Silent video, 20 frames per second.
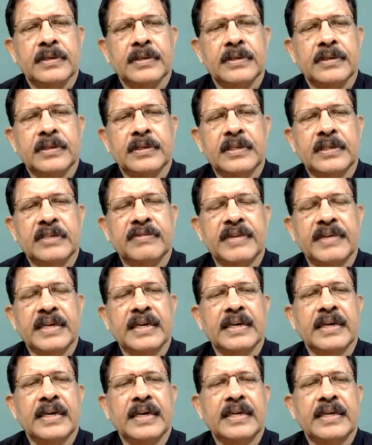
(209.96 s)
So this we
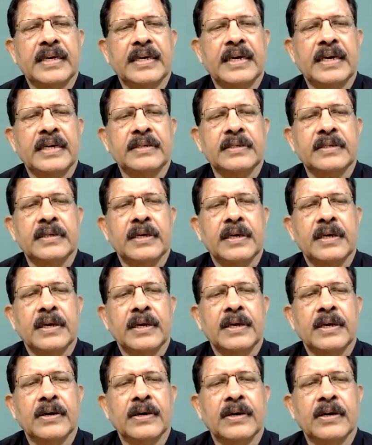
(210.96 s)
can write as
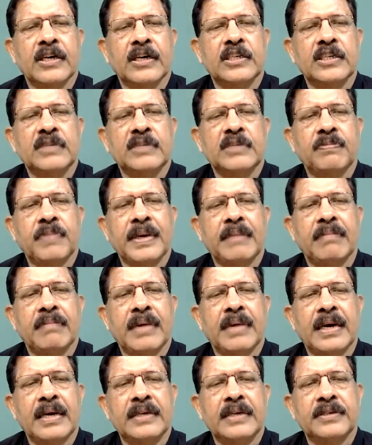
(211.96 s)
cos pi
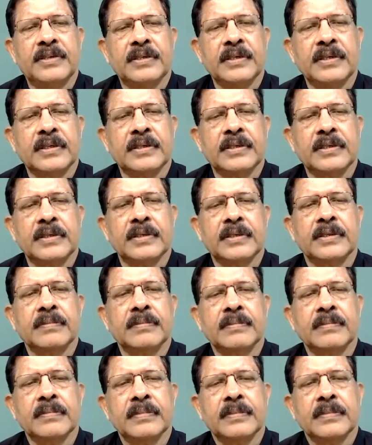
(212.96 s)
by 6
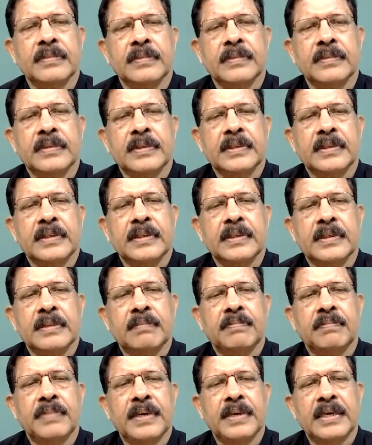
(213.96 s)

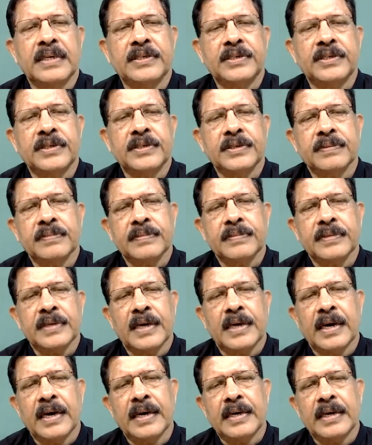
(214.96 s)
plus
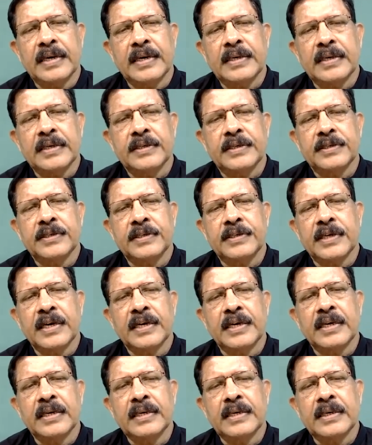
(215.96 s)
I
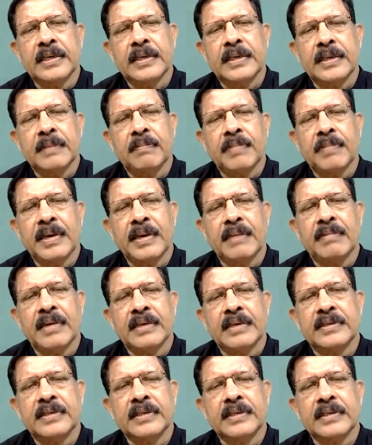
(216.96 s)
sine pi
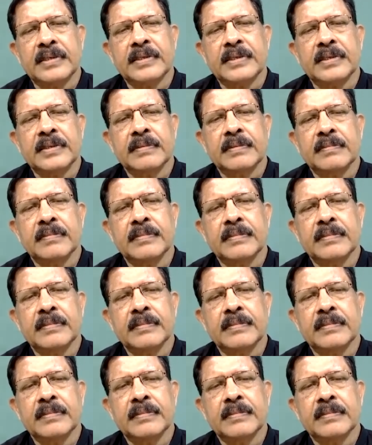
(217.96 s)
by 6.